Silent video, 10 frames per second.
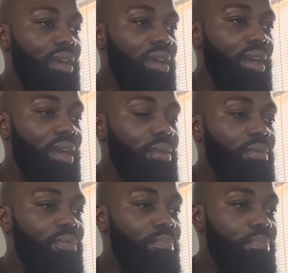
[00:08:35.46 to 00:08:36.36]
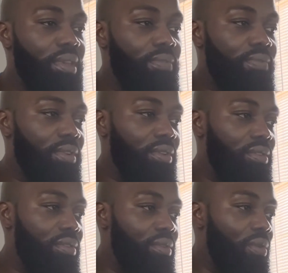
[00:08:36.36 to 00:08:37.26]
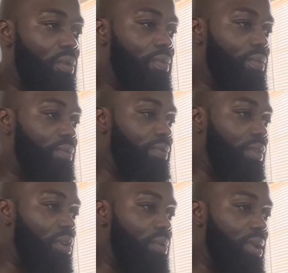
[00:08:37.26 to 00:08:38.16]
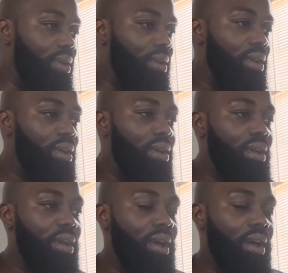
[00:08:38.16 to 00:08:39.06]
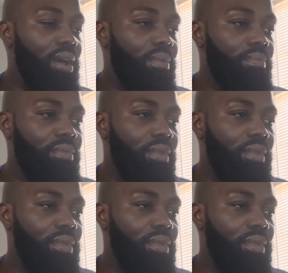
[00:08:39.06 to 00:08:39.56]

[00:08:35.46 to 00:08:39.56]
and be filled to overflowing. No,